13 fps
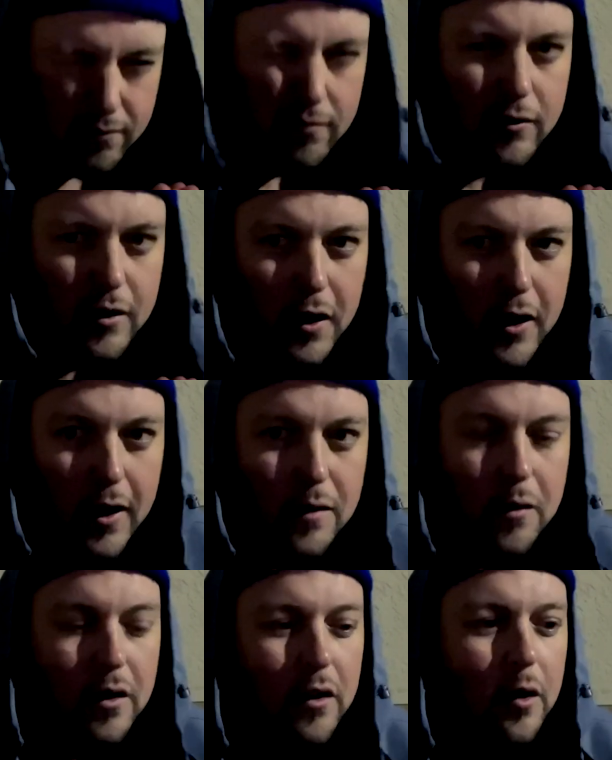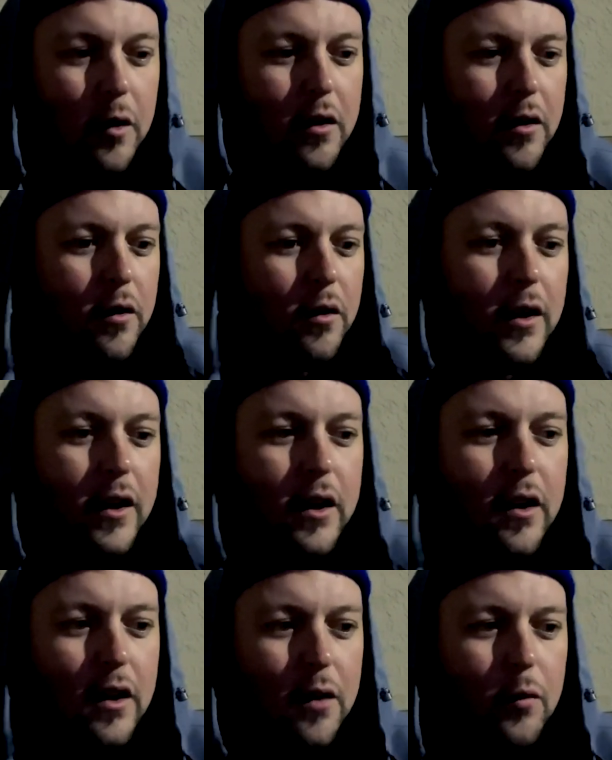Till the next one, you know what to do: eat
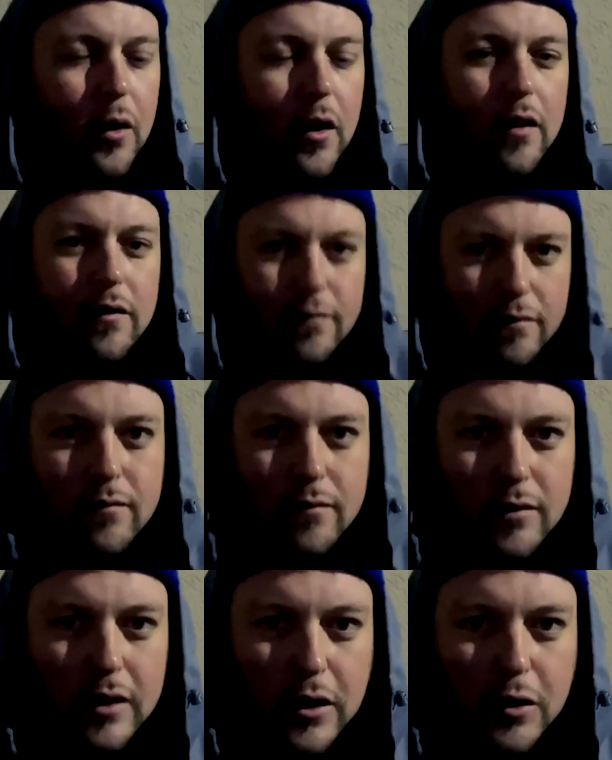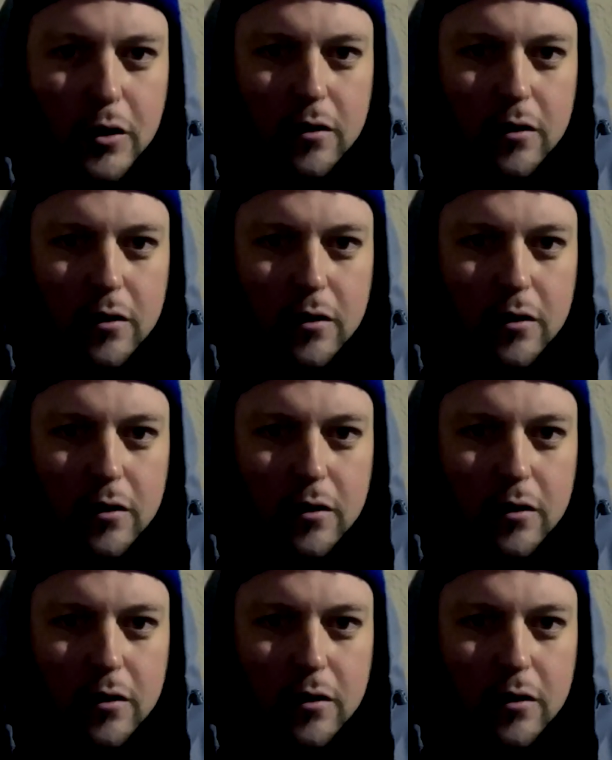good, live well. Stay true.